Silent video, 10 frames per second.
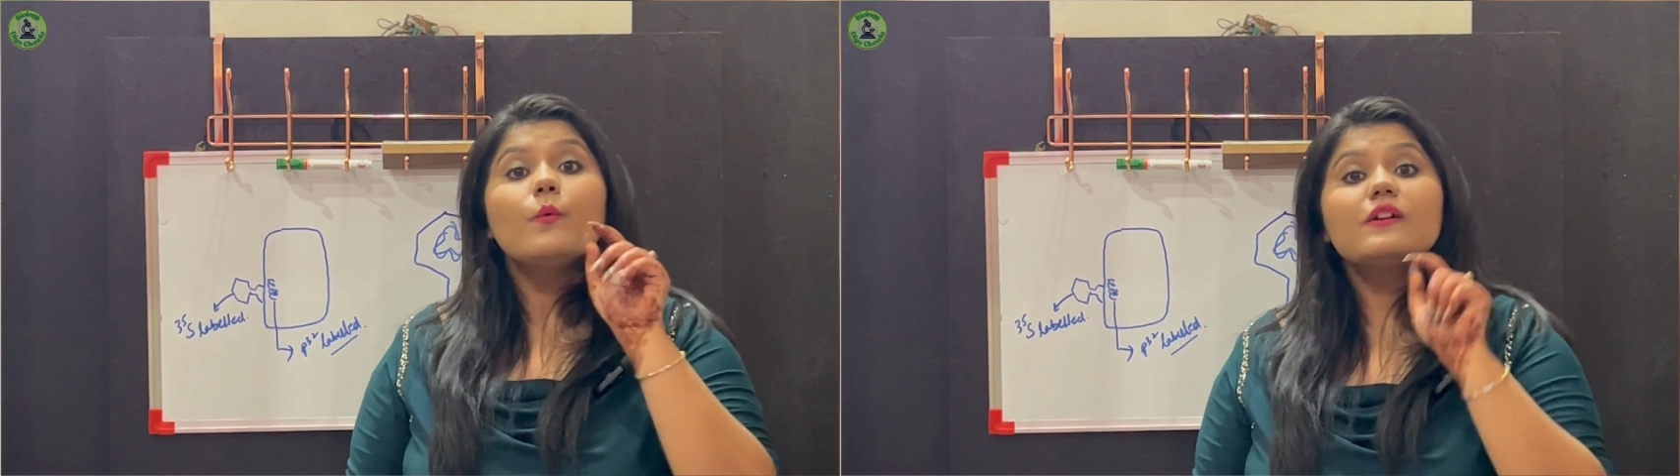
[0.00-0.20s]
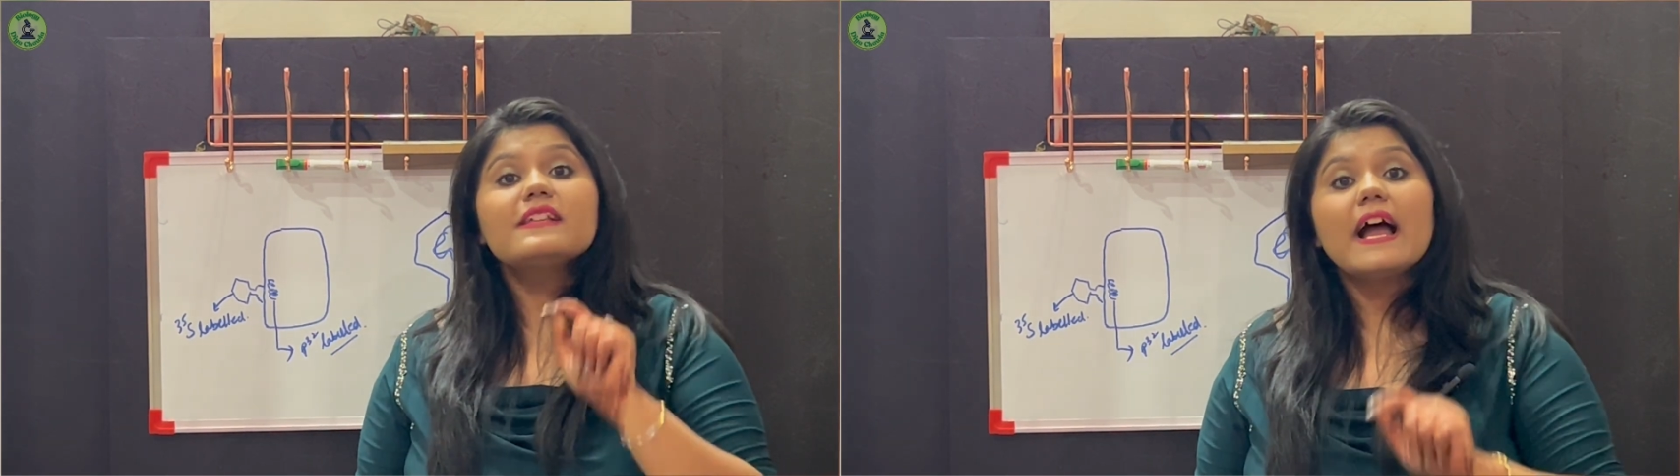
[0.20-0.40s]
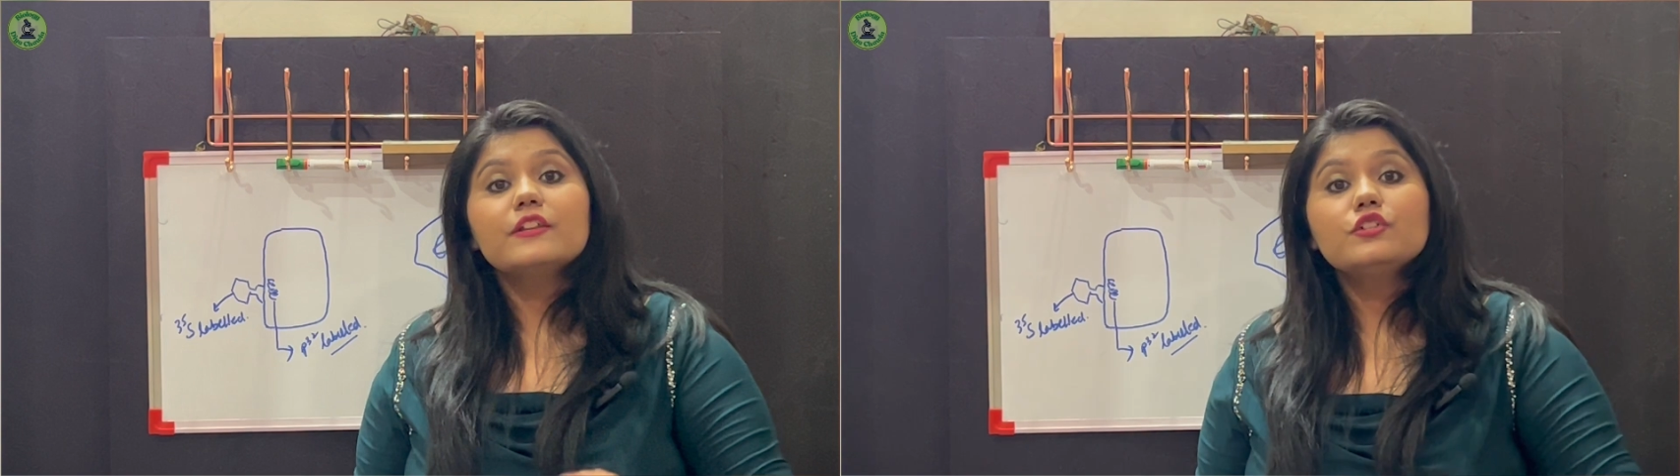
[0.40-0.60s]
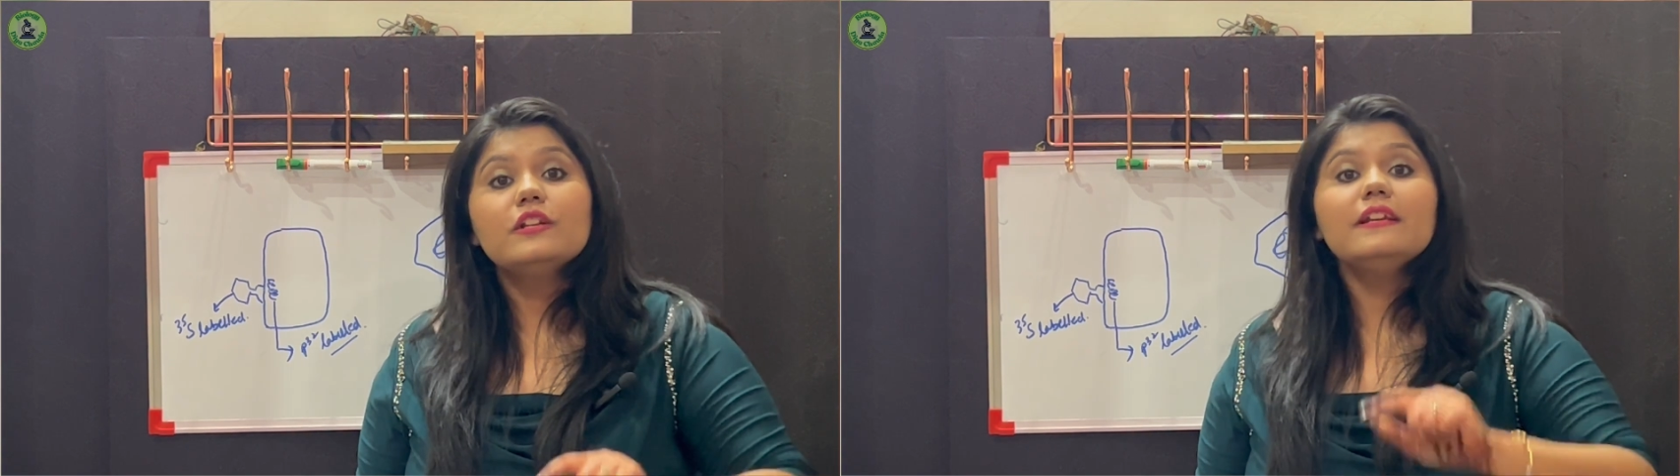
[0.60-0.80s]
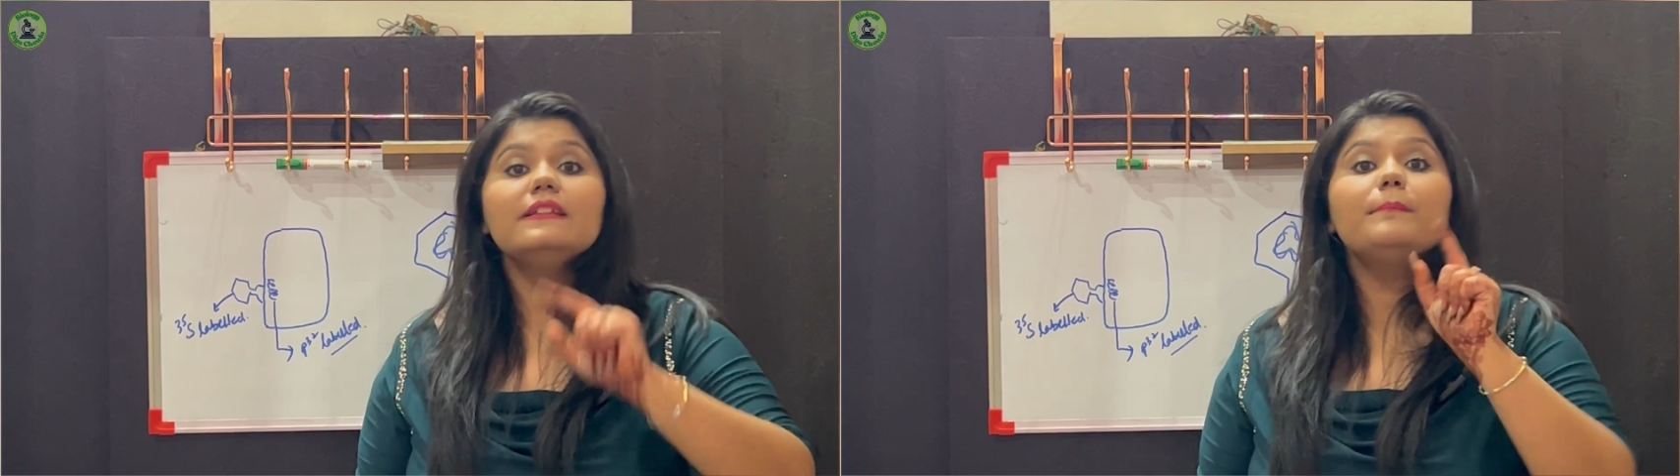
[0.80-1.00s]
was
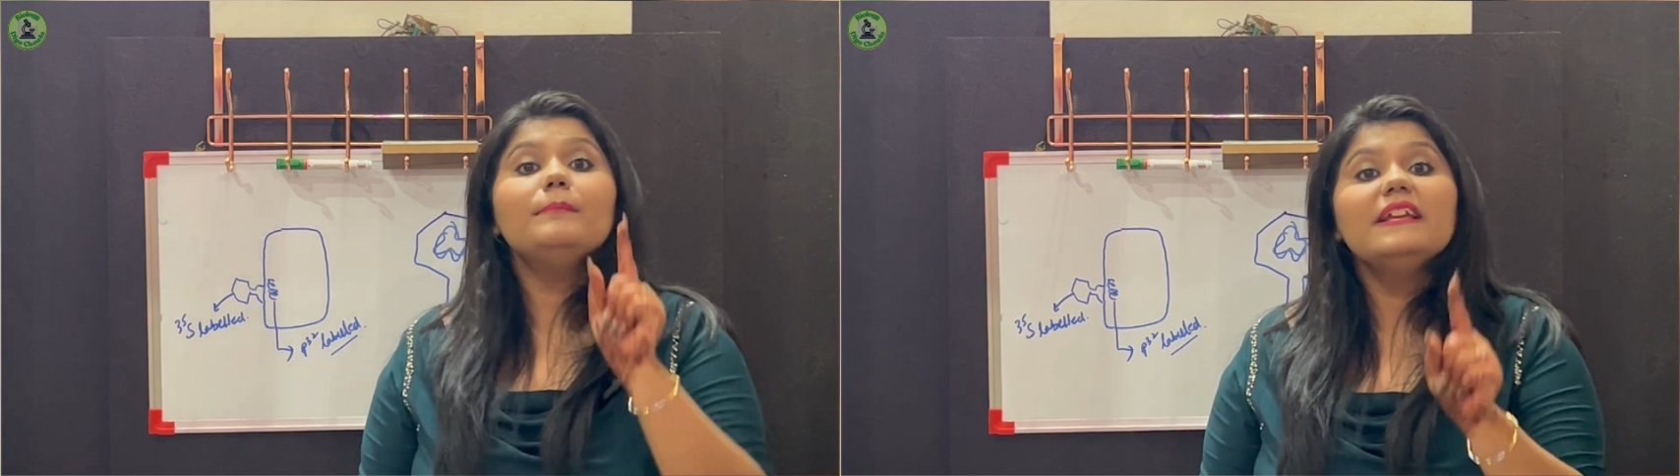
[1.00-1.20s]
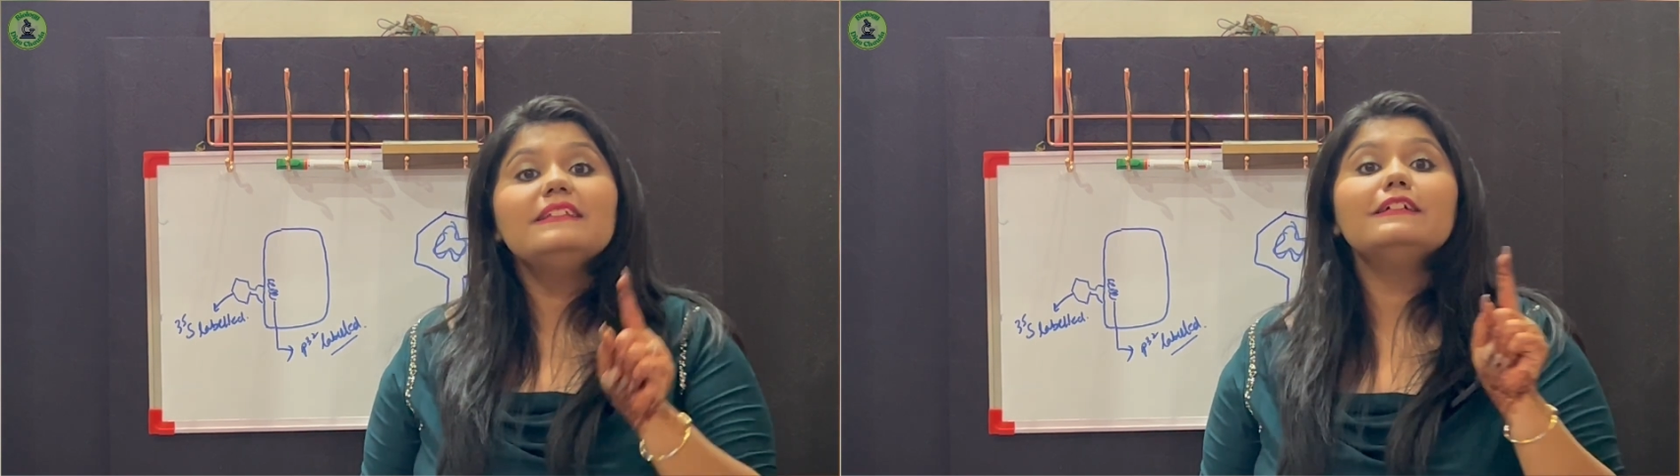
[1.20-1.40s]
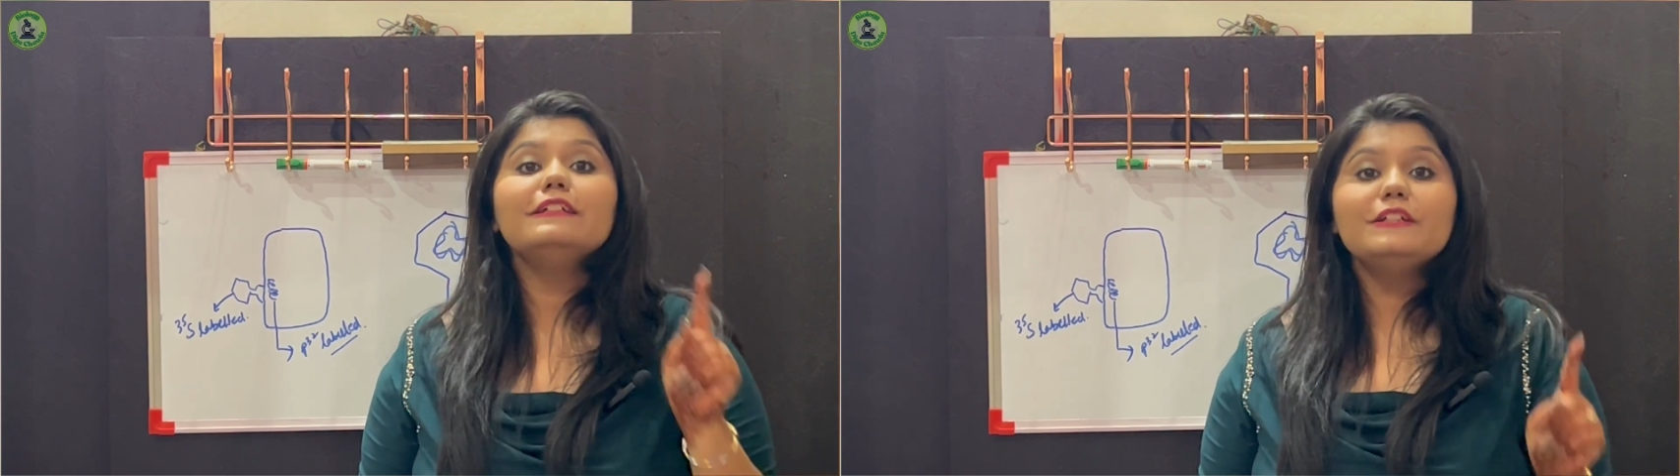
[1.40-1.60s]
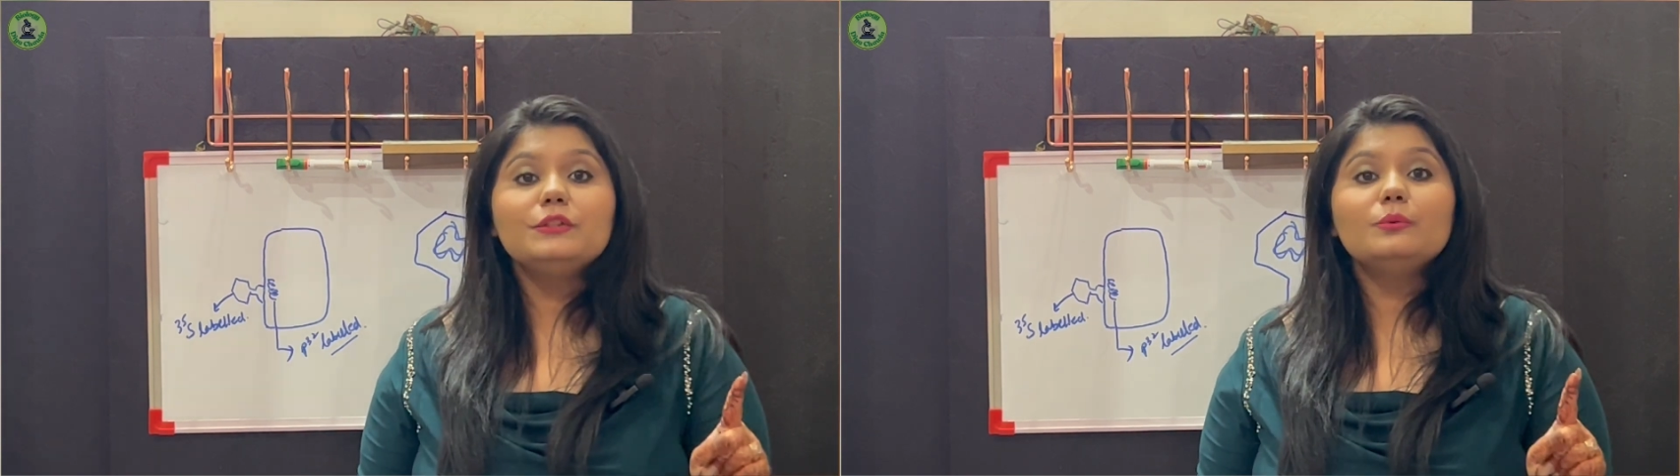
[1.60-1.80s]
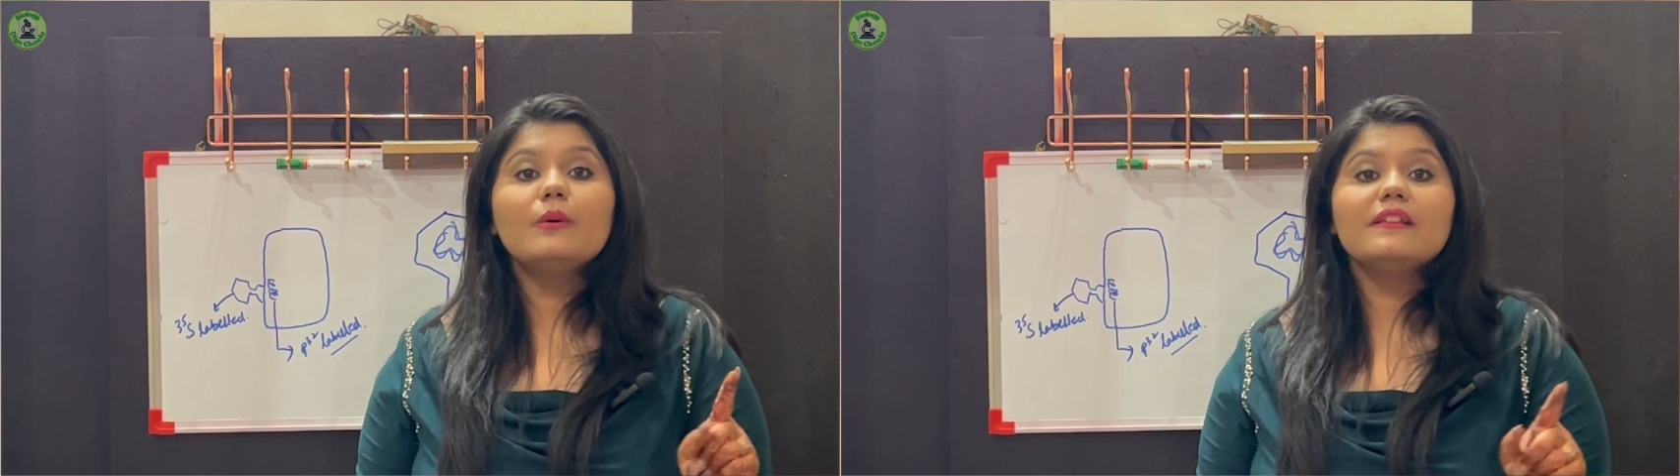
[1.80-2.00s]
actually the
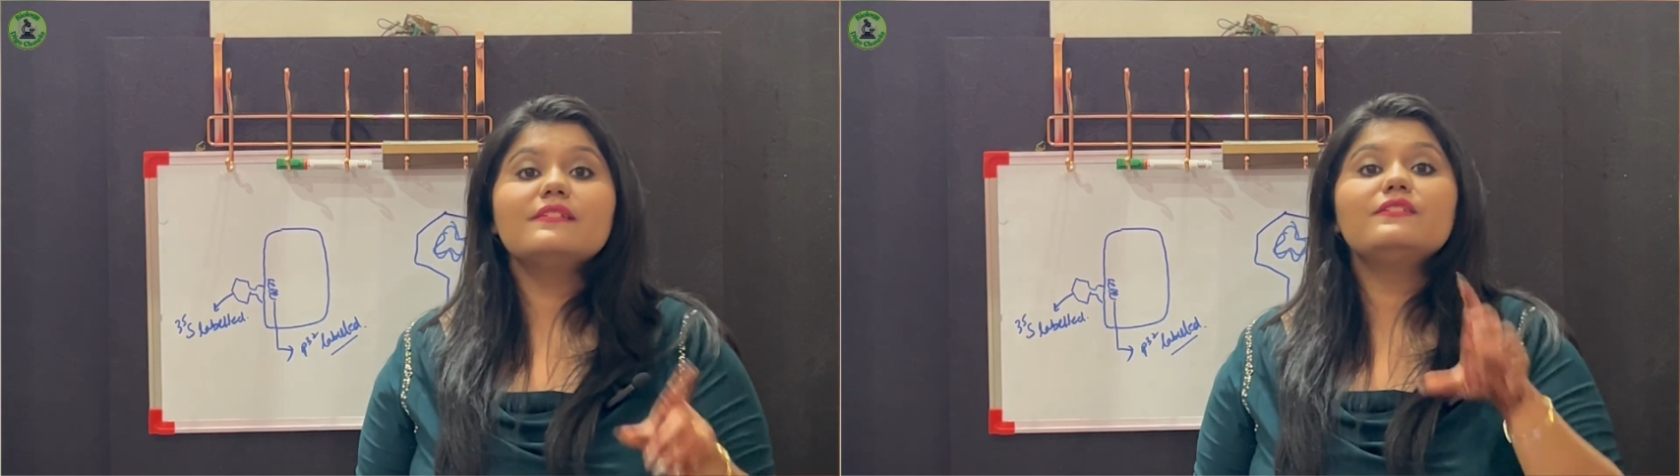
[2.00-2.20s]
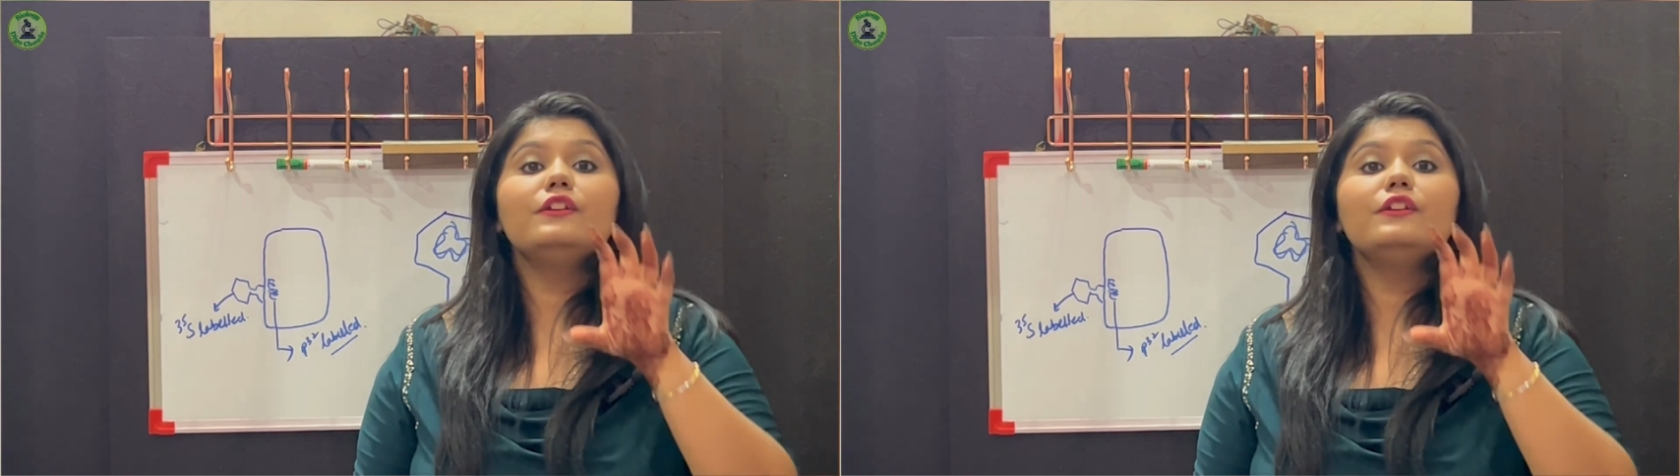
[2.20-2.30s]
P32 ones.